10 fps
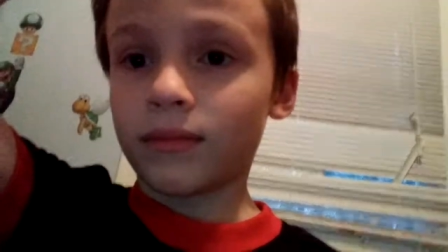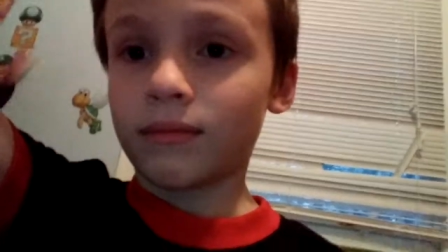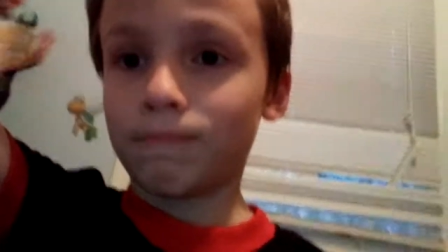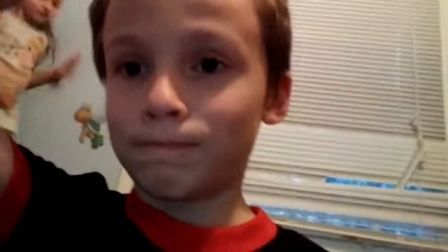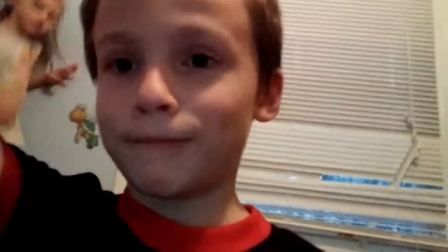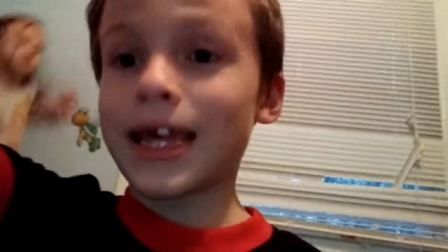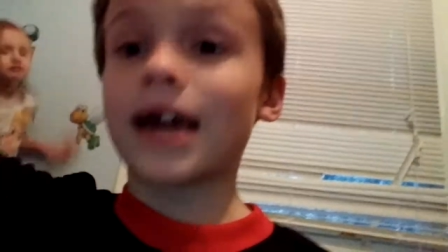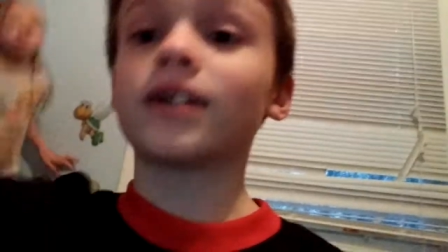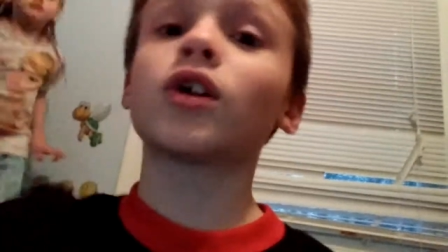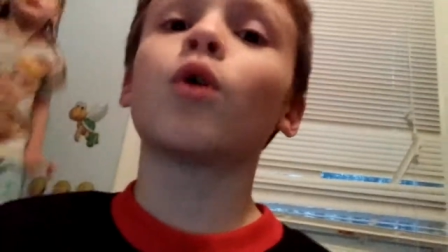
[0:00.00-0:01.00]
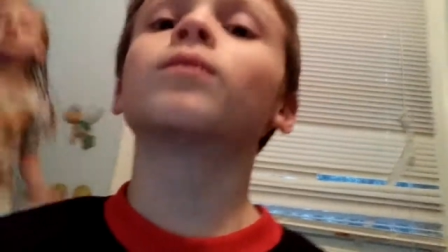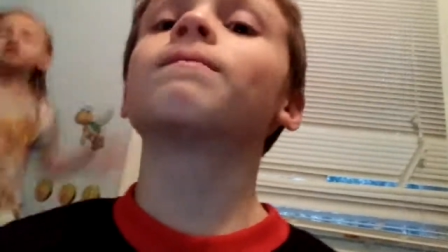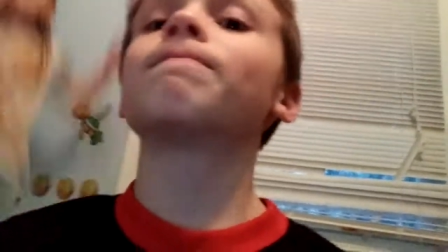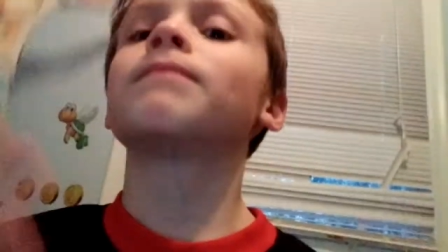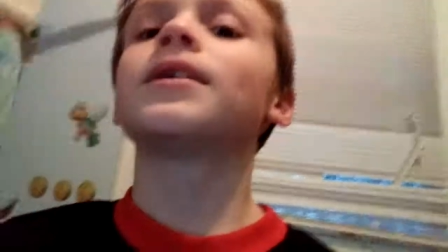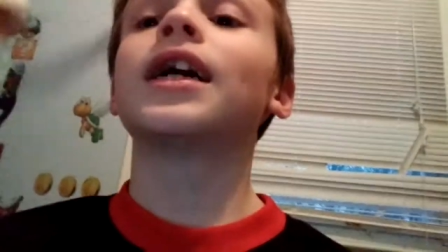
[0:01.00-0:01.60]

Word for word: Yeah. So um, yeah.